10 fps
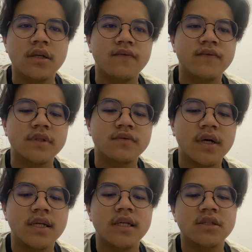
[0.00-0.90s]
The first
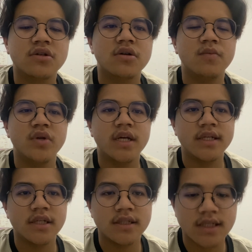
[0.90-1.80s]
one is
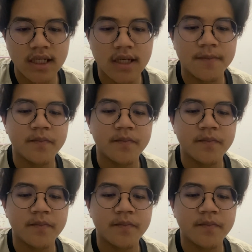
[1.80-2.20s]
communication skill.